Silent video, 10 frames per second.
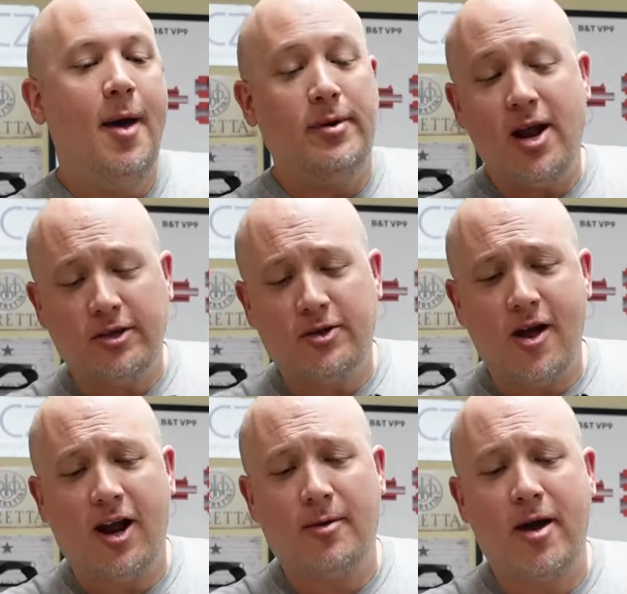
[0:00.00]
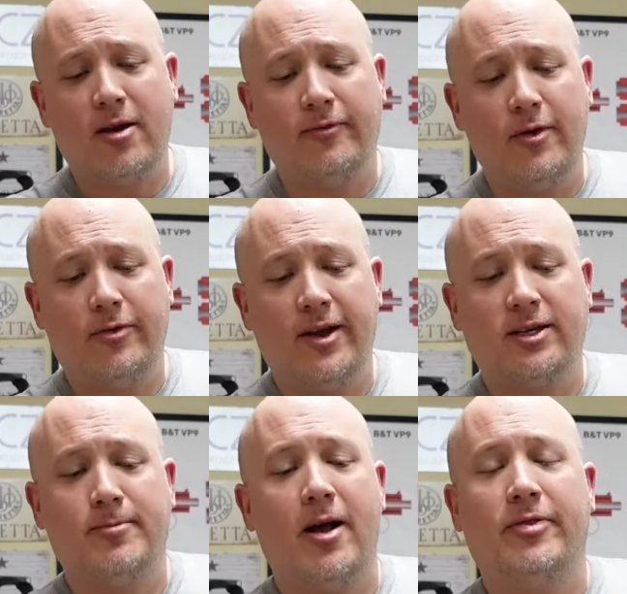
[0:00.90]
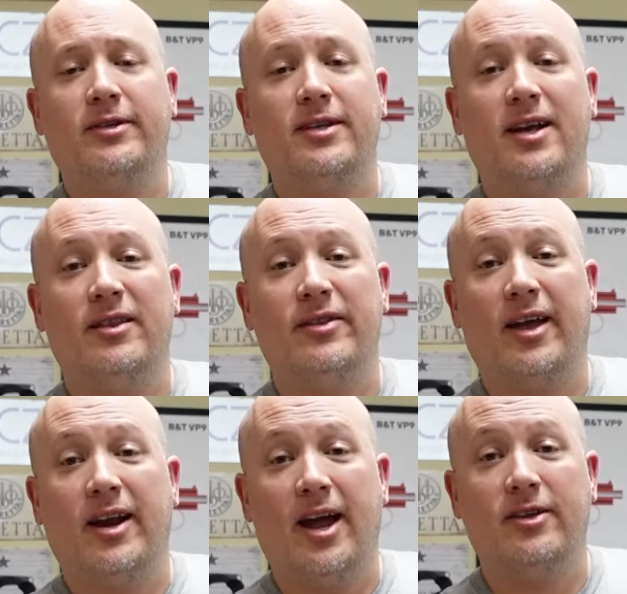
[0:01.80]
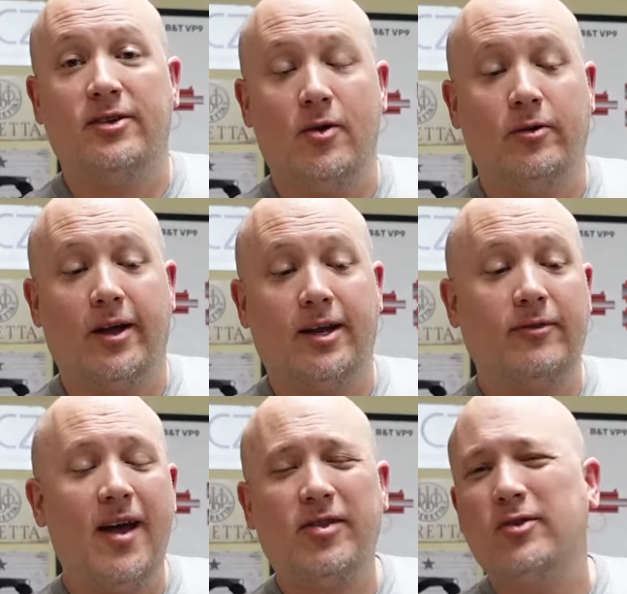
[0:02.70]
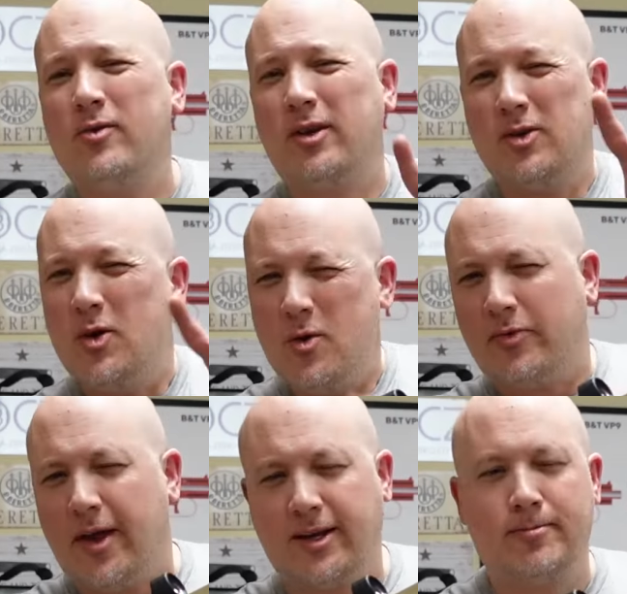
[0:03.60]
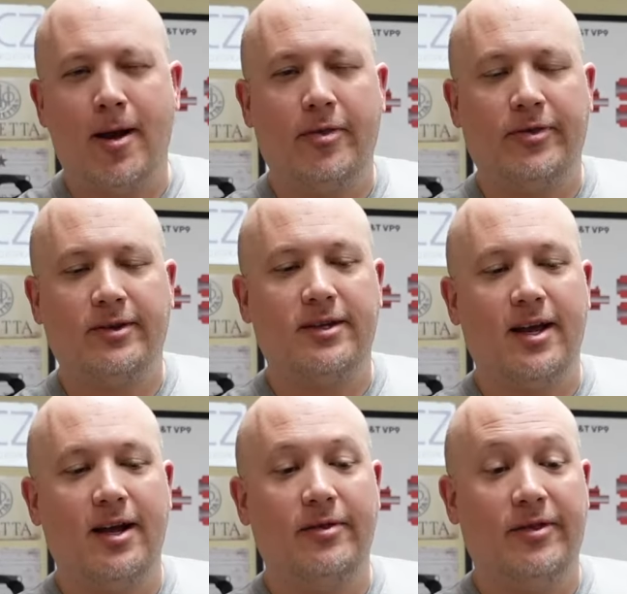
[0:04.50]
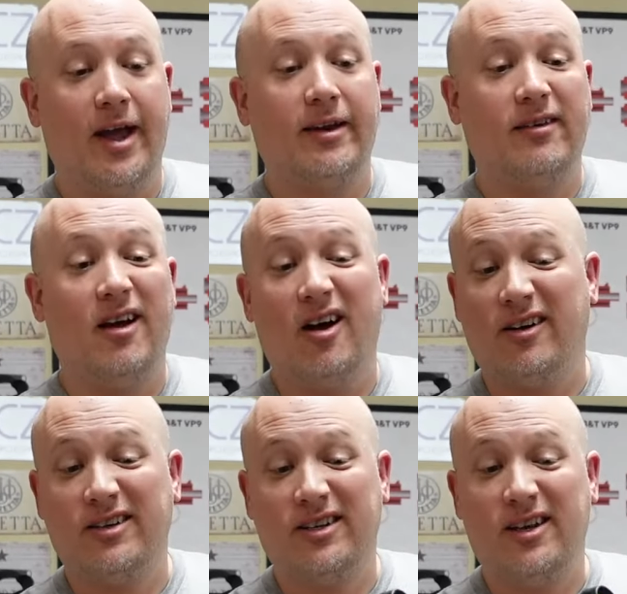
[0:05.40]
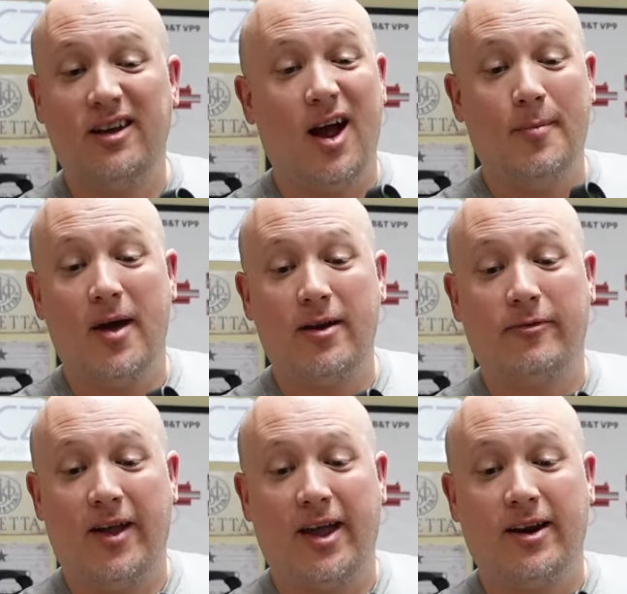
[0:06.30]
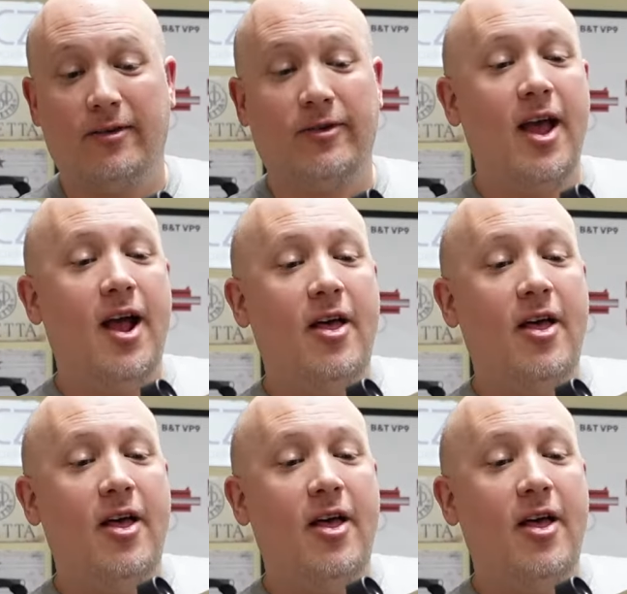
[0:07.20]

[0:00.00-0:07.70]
But now let's talk about a few things about this gun that I don't like. In fact, there's only two things about this gun that, honestly, I'm not a fan of.